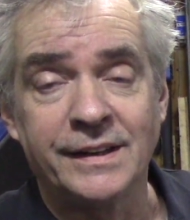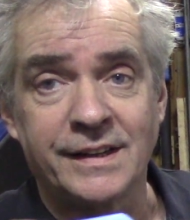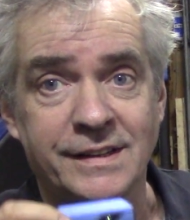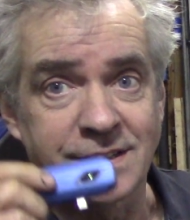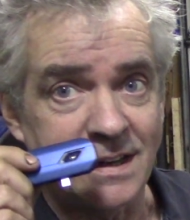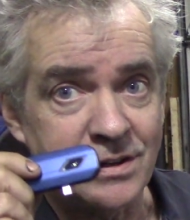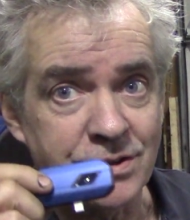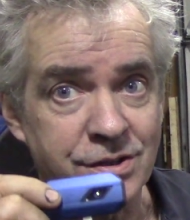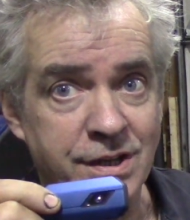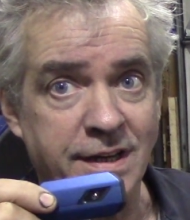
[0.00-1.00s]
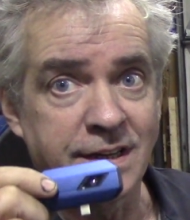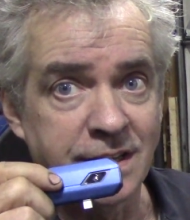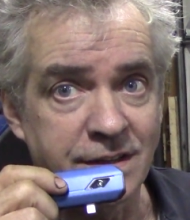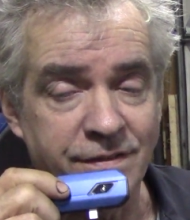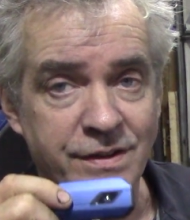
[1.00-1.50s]
instead of just taking
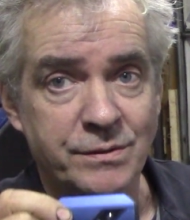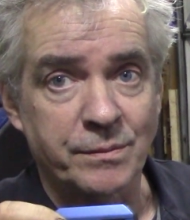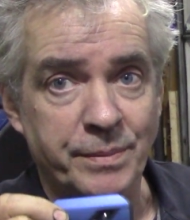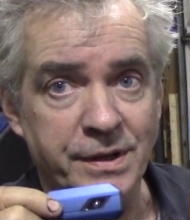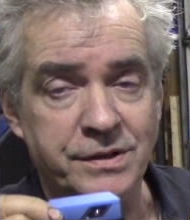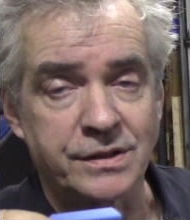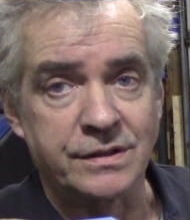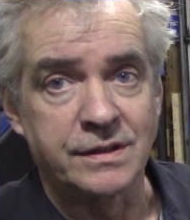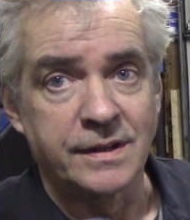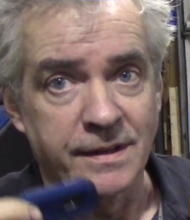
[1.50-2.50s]
individual pictures,